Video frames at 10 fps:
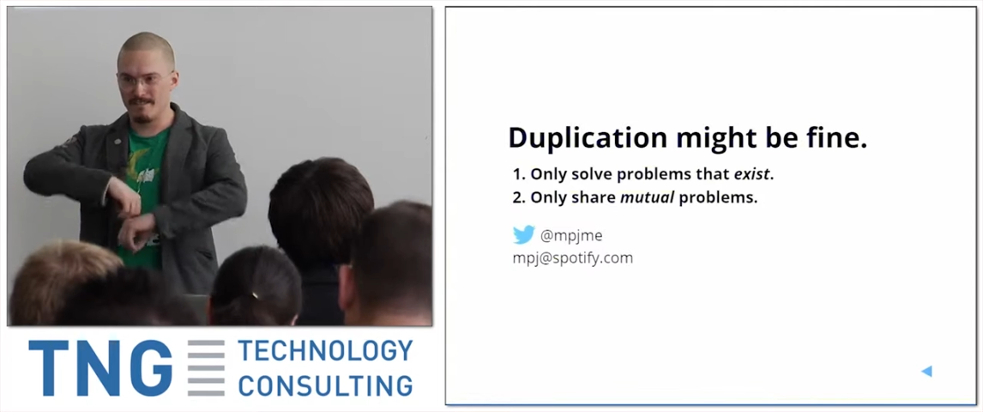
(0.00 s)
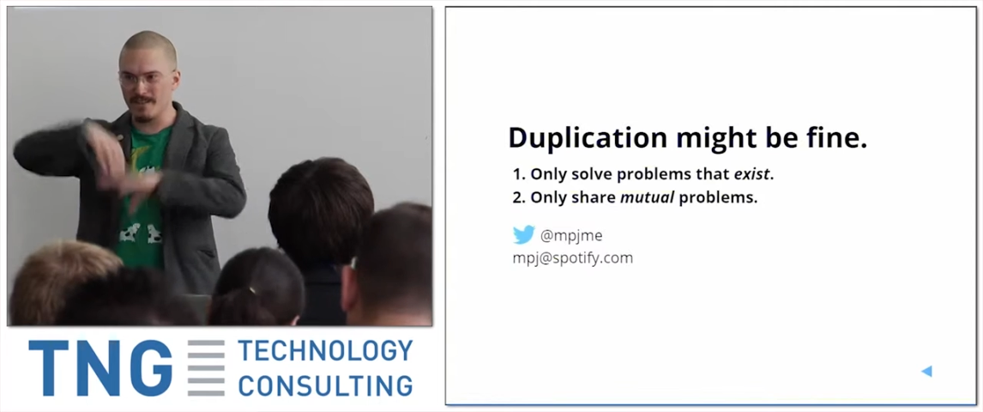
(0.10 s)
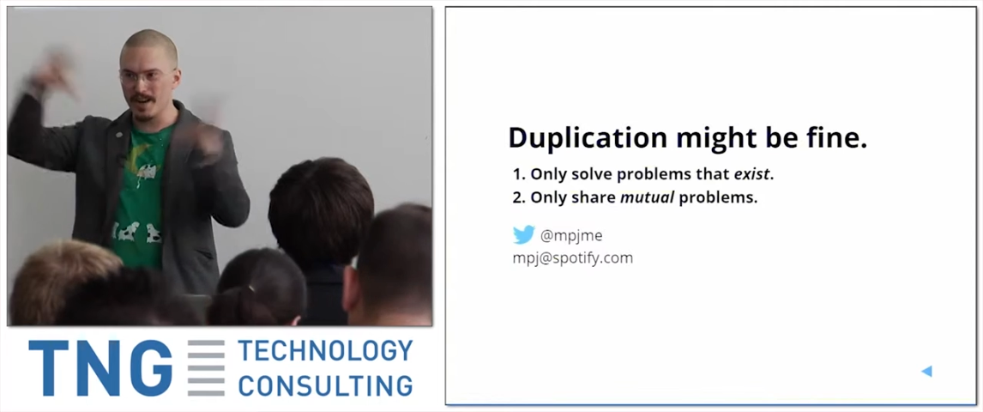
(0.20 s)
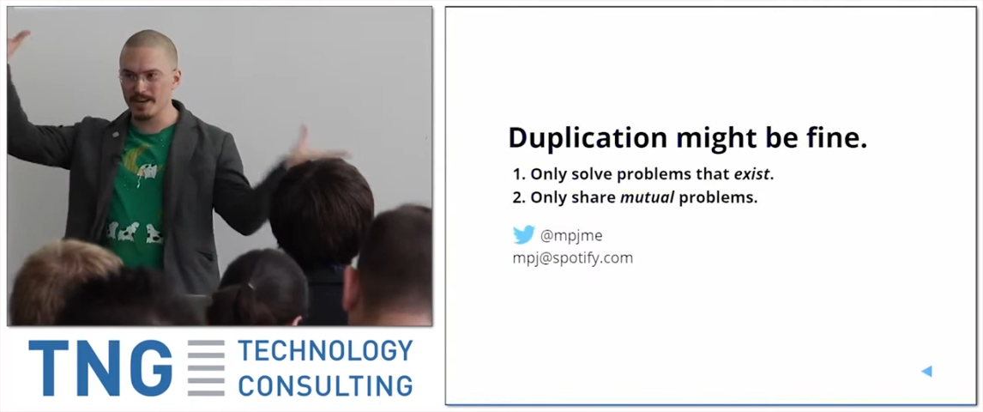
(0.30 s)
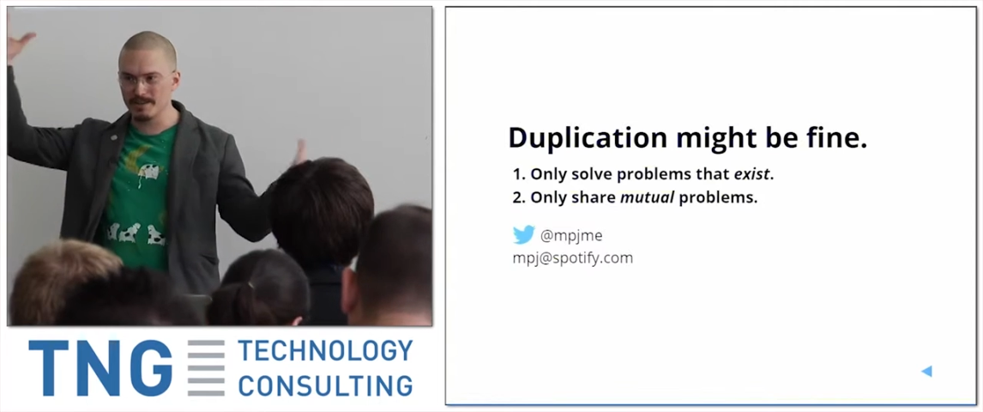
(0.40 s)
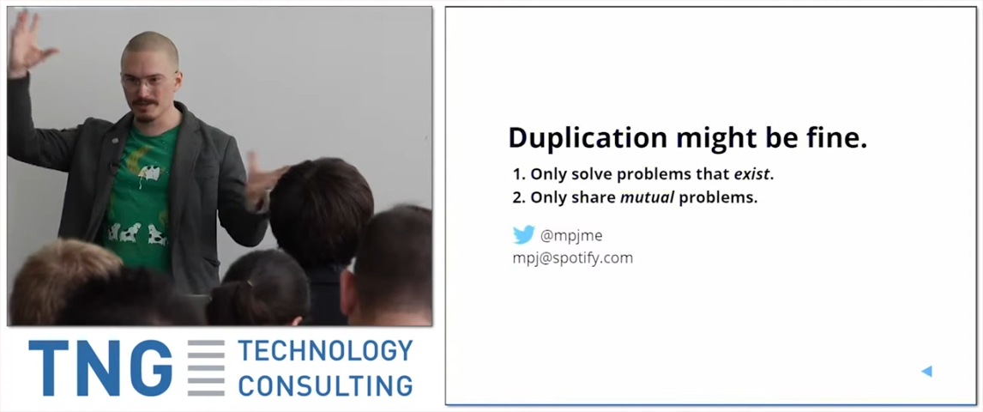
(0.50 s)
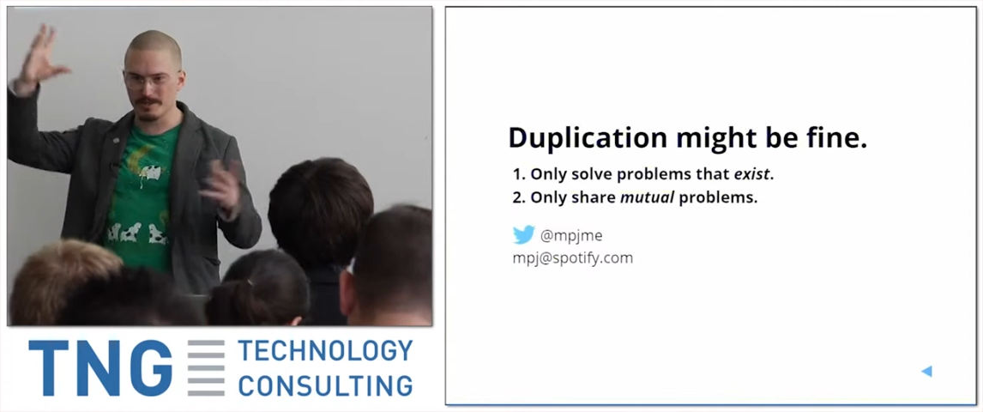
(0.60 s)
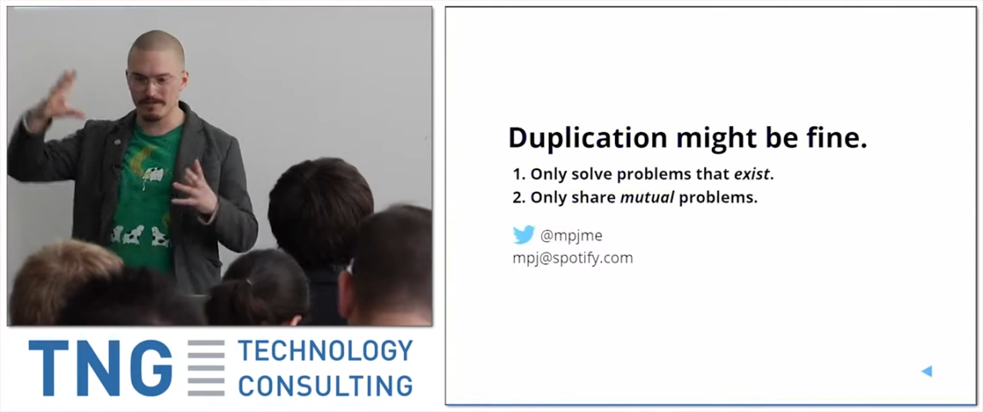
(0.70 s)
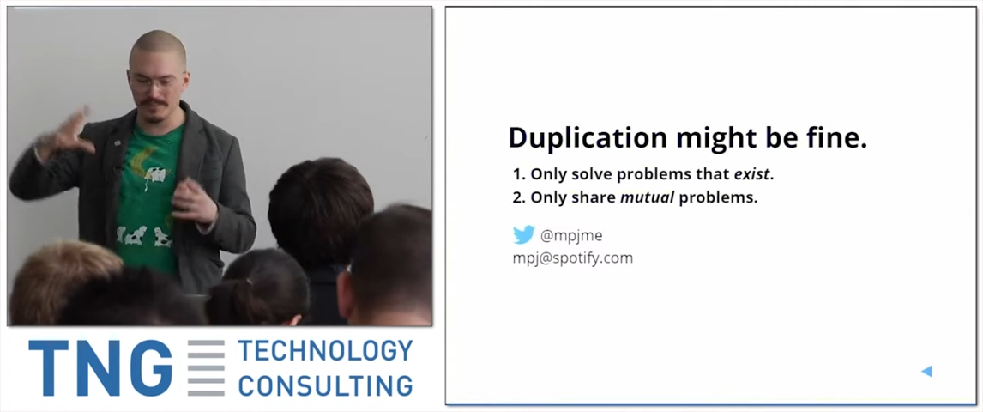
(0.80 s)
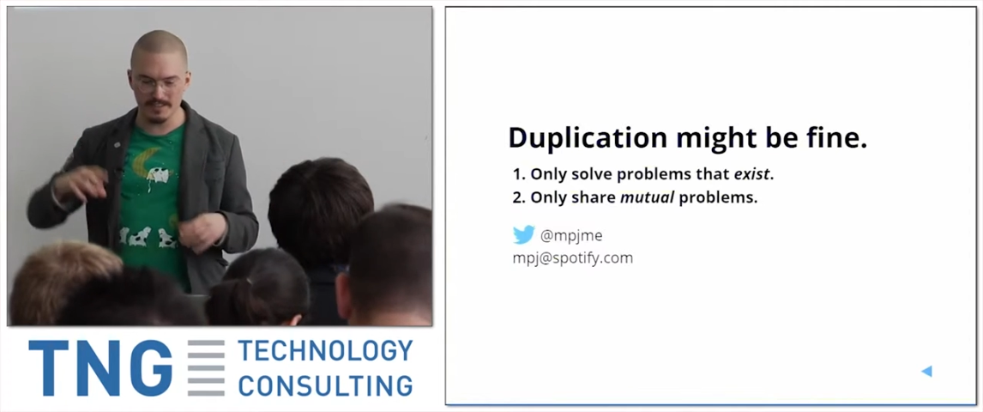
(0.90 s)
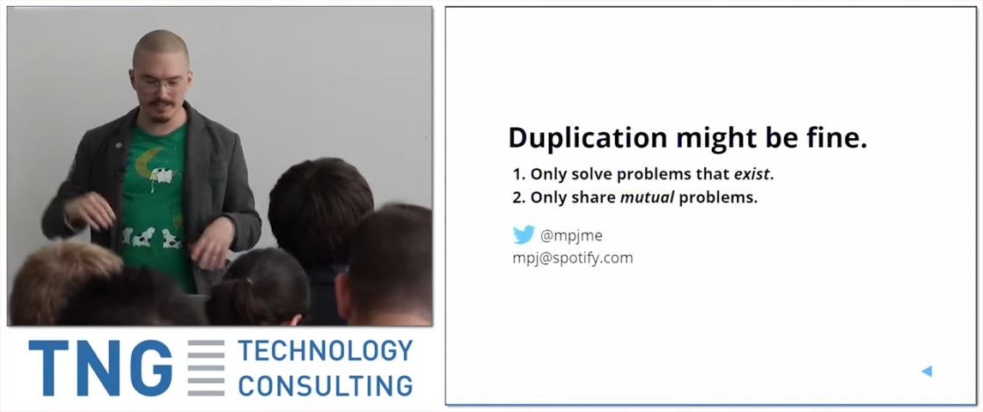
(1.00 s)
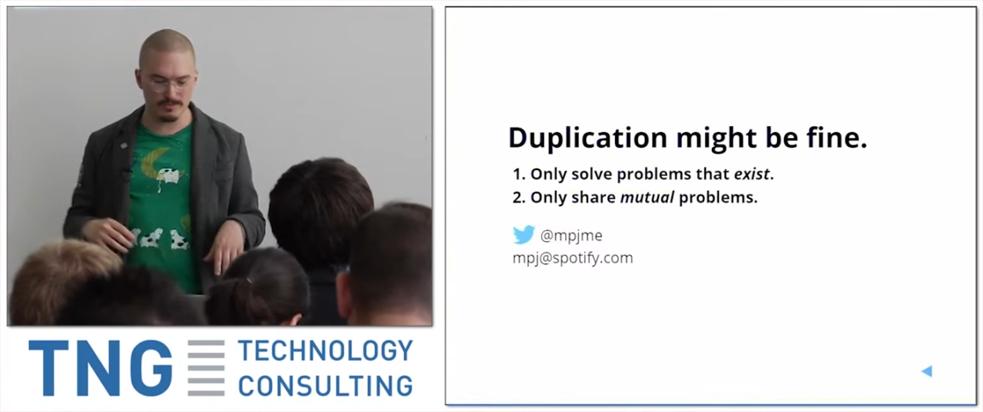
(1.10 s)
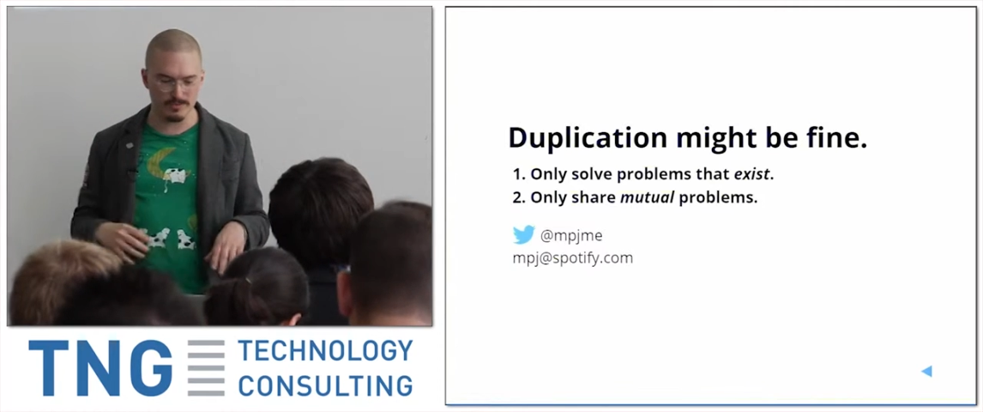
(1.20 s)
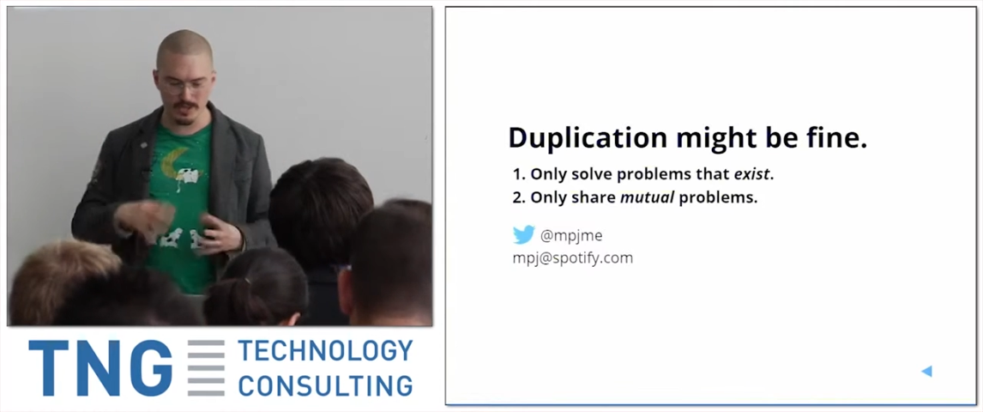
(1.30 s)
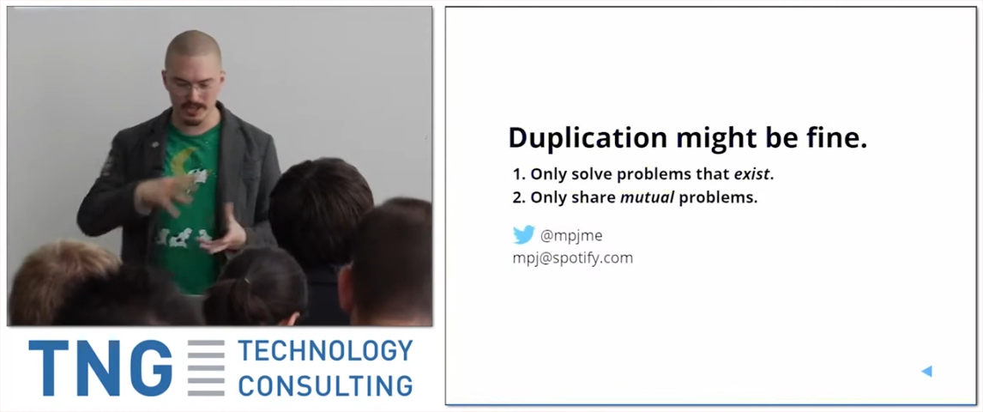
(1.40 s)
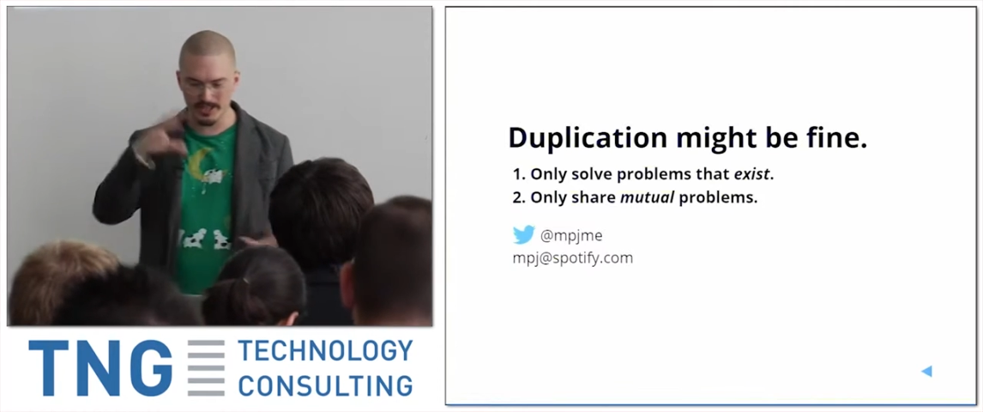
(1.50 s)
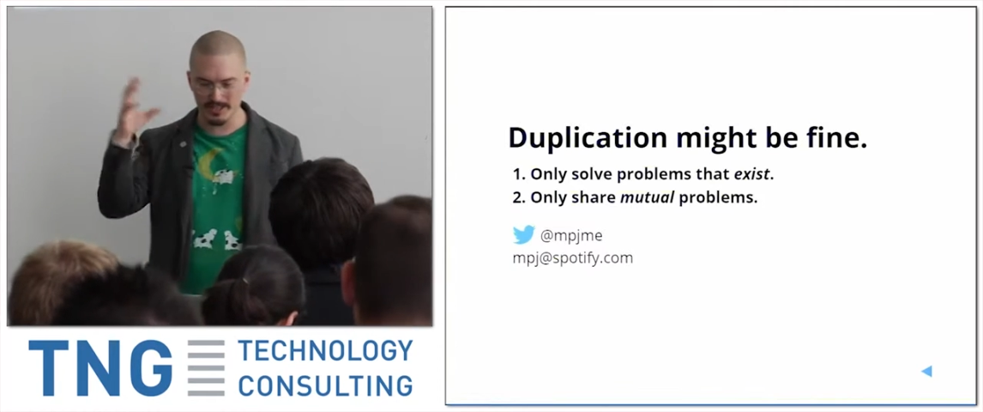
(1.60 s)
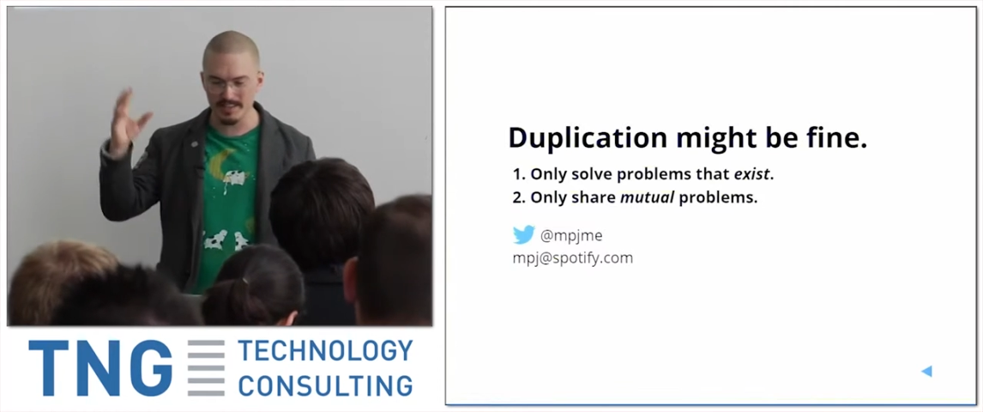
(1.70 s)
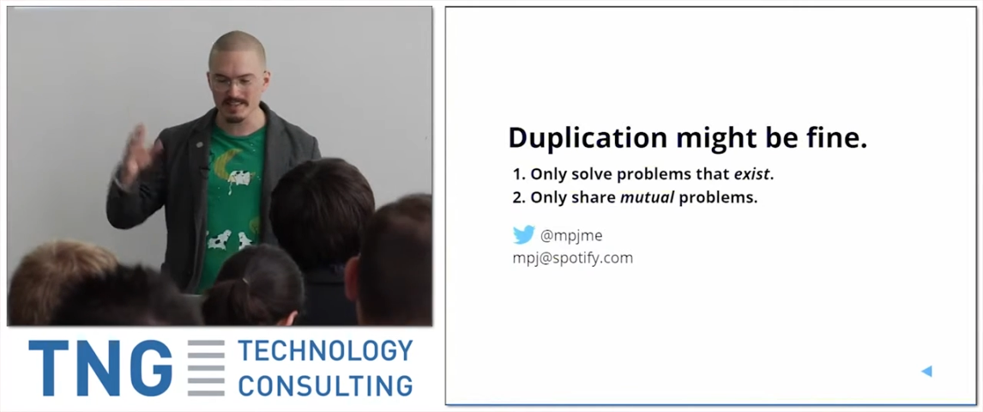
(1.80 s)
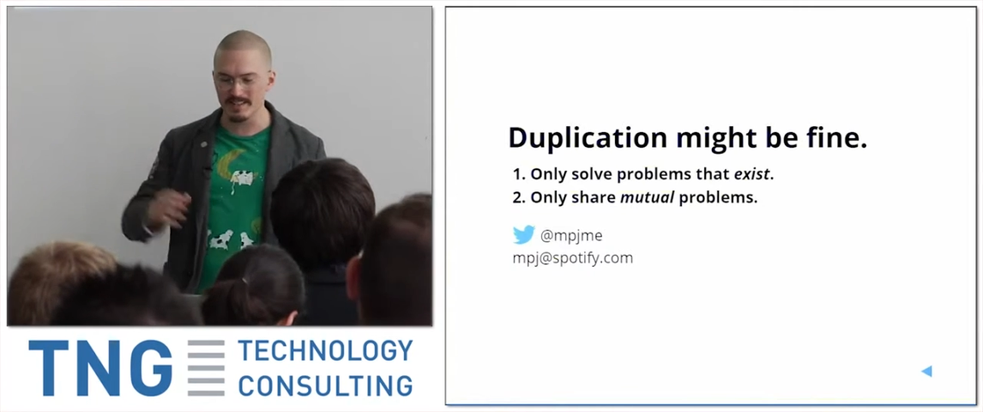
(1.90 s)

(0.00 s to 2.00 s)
fires off these watchers and